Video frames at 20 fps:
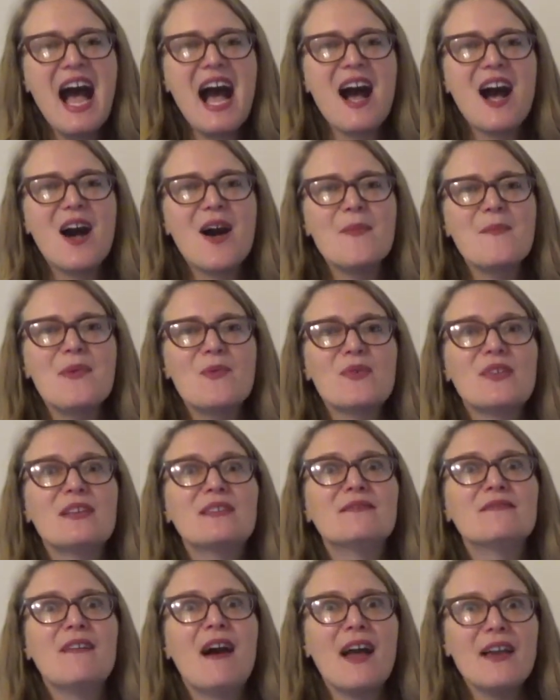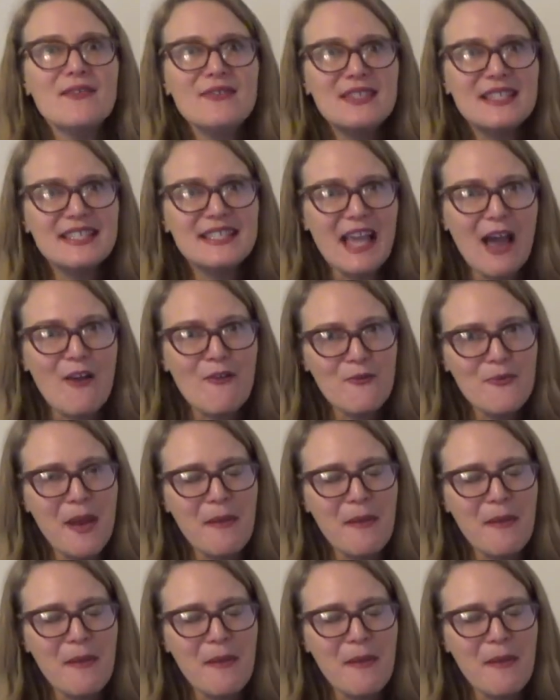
um, with a live staff